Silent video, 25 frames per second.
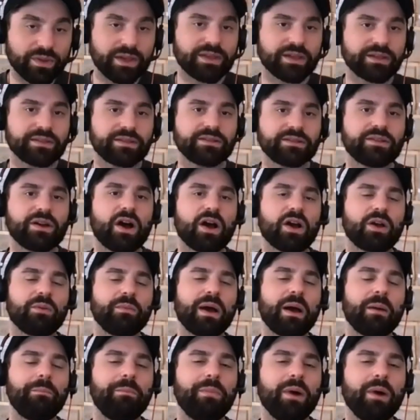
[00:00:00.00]
thing to talk
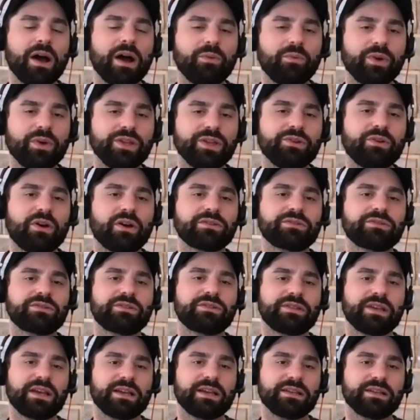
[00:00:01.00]
about but what you also
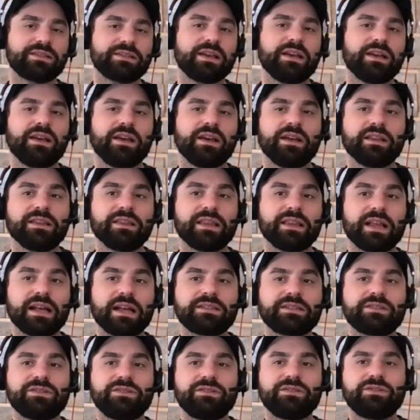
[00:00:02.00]
say is
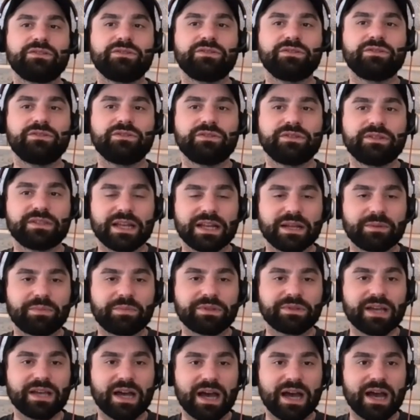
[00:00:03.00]
let's set up
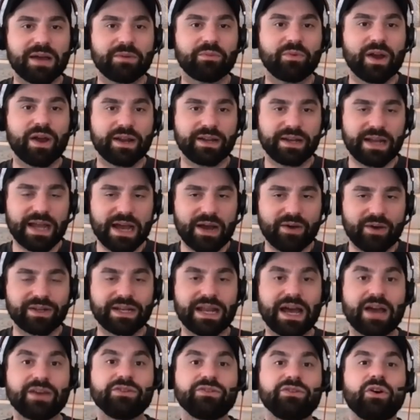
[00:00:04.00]
a time right now and
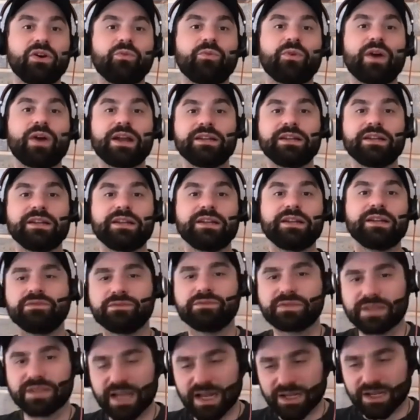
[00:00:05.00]
now you go right into
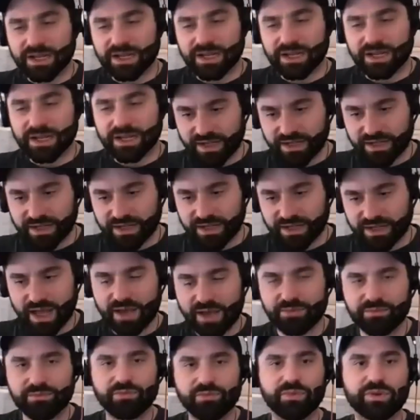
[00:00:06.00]
scheduling the next
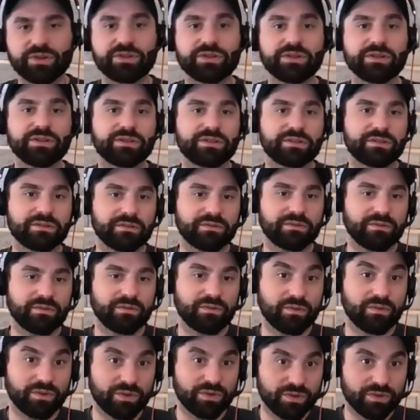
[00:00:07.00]
time which is
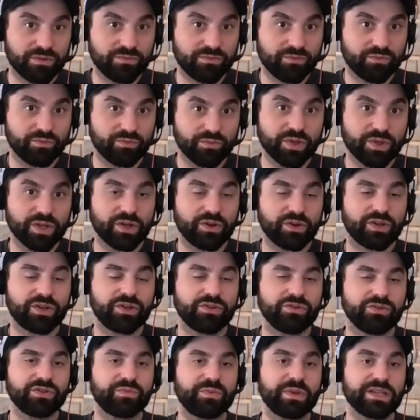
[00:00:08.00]
you know yeah.
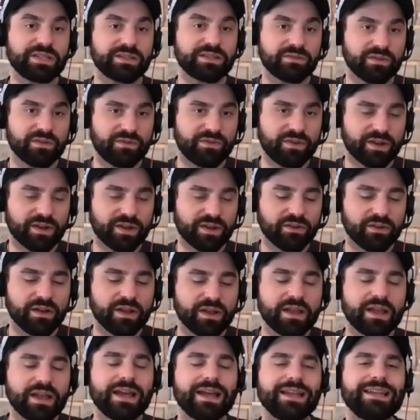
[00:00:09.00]
huge piece of the funnel
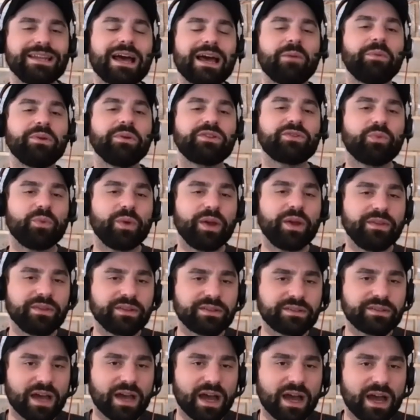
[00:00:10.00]
now between the
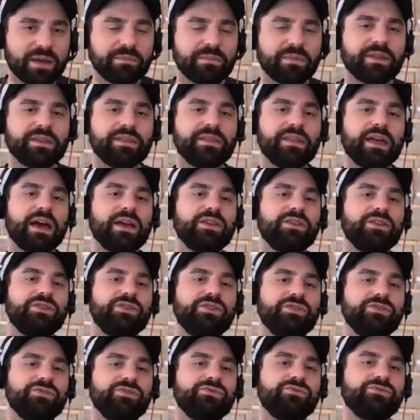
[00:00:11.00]
time that
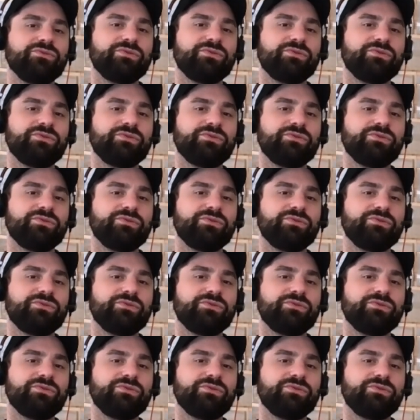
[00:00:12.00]
you